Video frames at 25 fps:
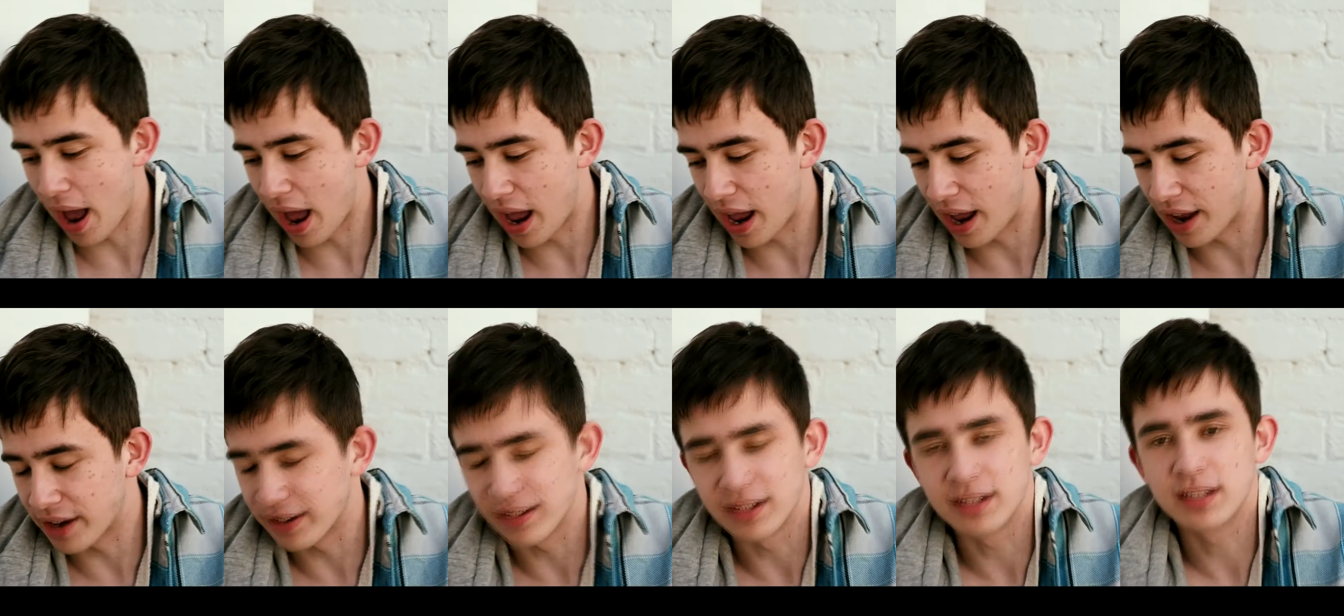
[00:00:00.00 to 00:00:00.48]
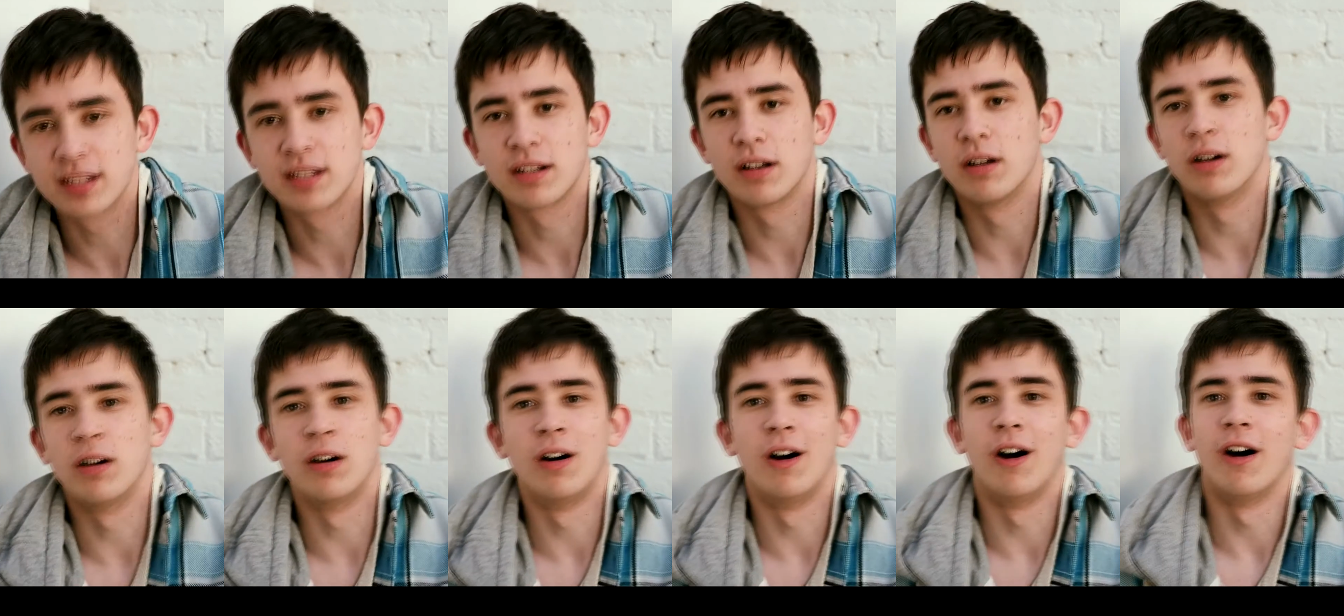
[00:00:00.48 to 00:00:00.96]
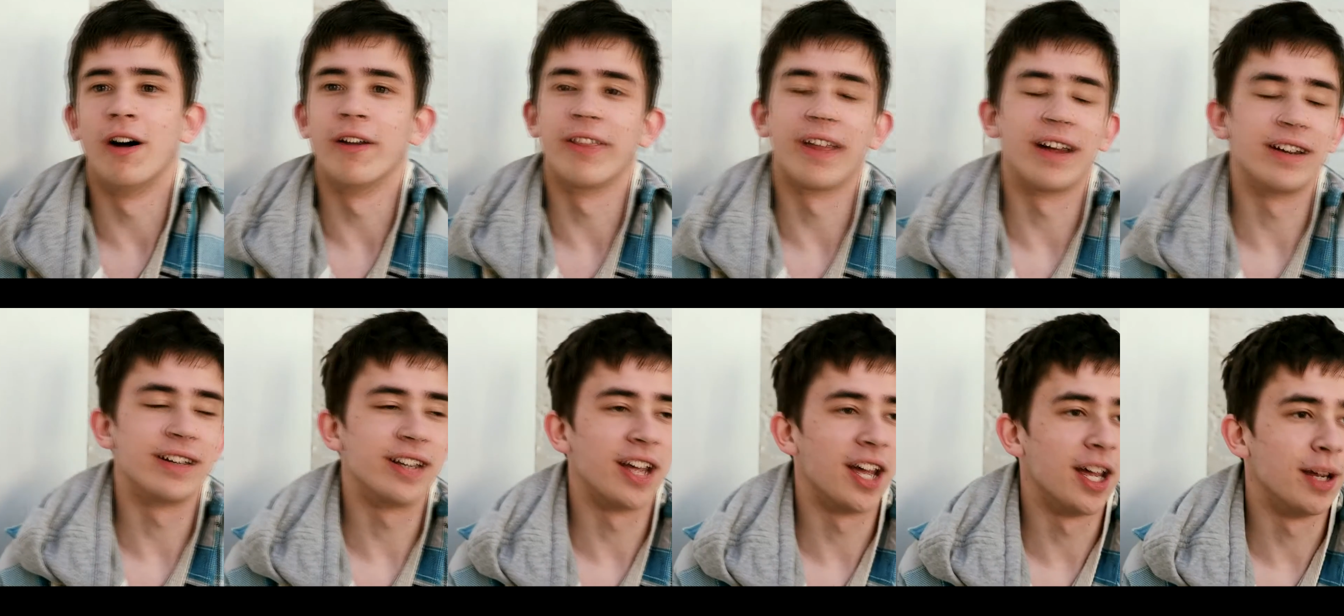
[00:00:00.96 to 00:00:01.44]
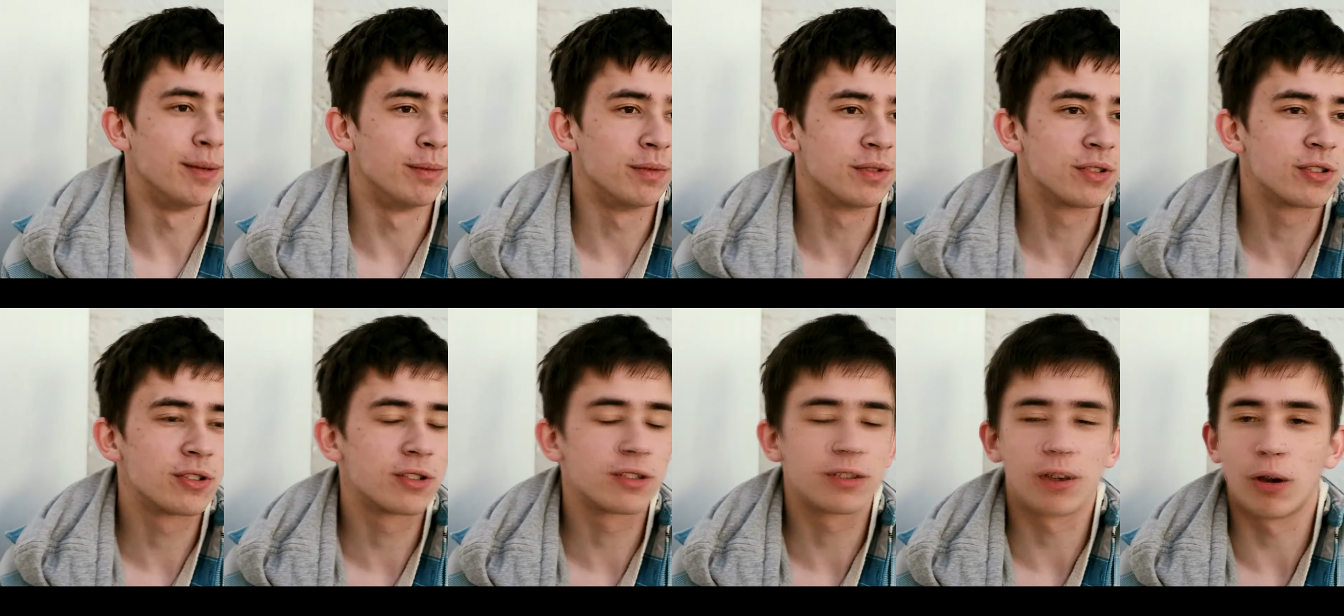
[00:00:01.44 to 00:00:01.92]
And, oh, that
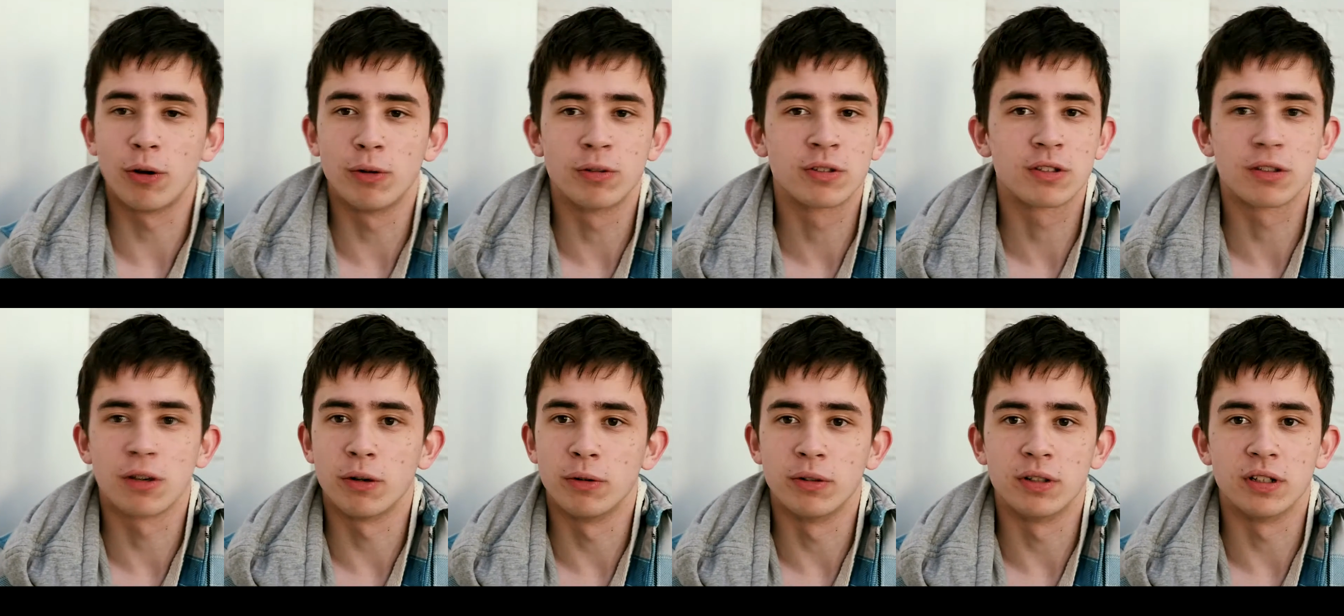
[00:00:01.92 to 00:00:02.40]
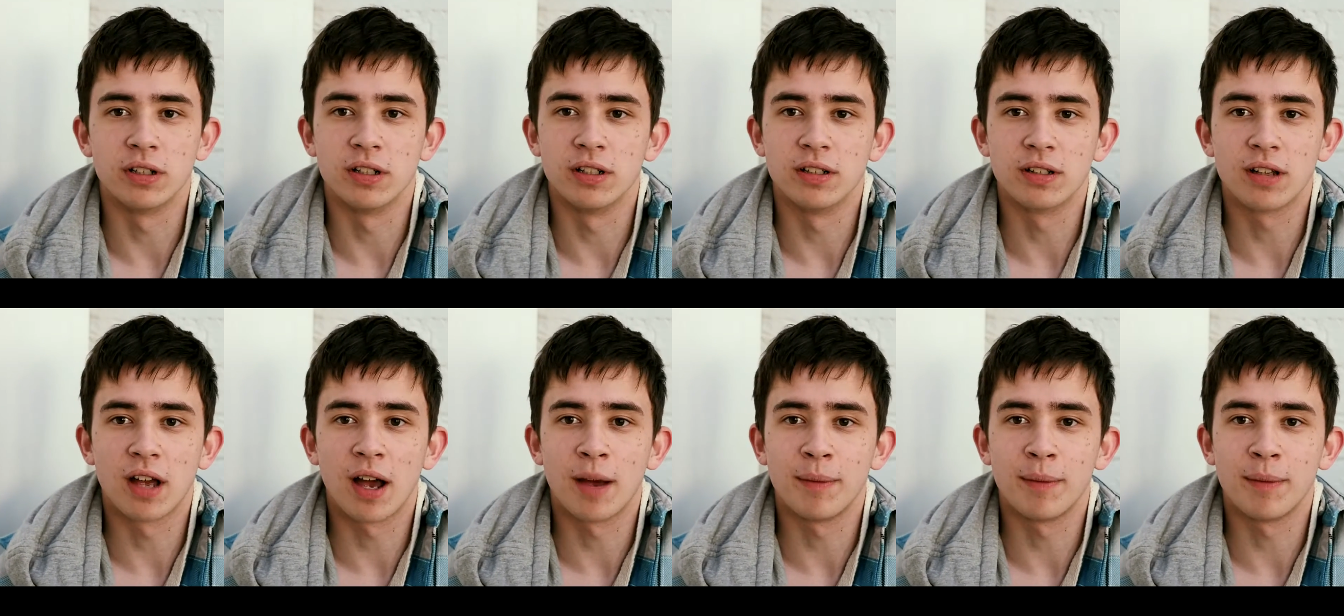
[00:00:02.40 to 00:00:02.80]
game, so, so good.